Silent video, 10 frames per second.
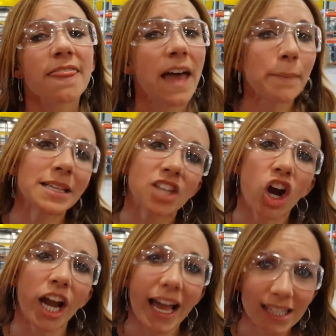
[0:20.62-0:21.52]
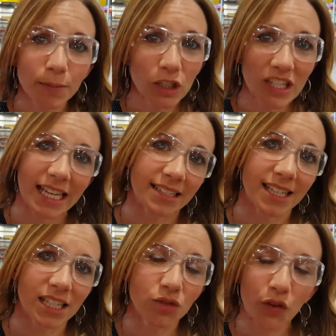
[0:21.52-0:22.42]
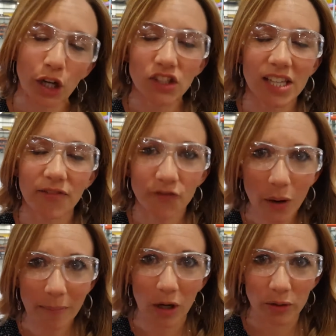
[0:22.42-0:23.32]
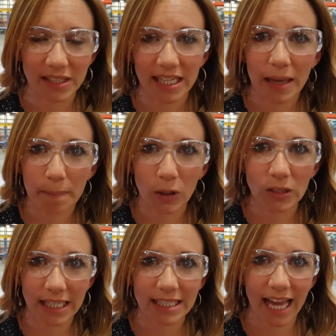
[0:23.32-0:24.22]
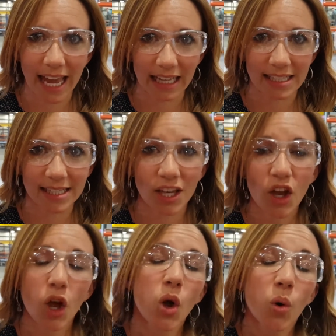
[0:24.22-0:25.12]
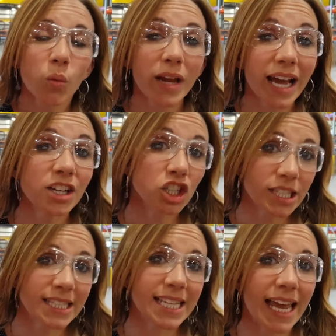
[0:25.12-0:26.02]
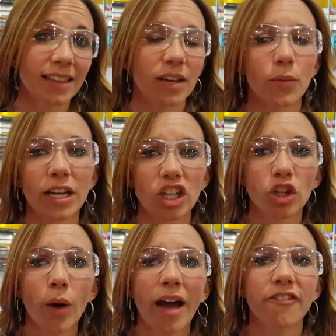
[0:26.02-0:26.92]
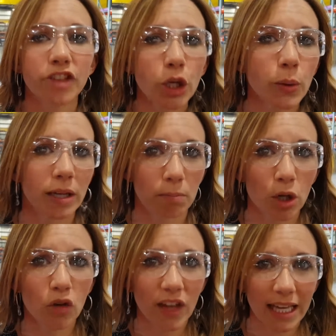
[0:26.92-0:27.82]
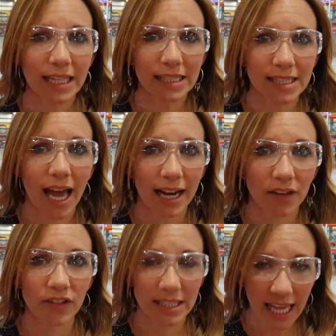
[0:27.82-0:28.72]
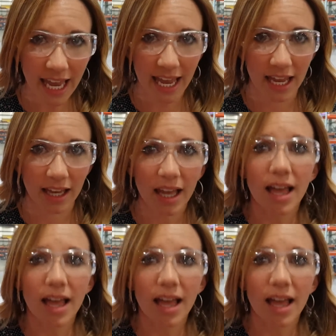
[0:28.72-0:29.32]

That means our expertise is first and foremost in building tanks. We understand that when you have fluid moving inside of a tank,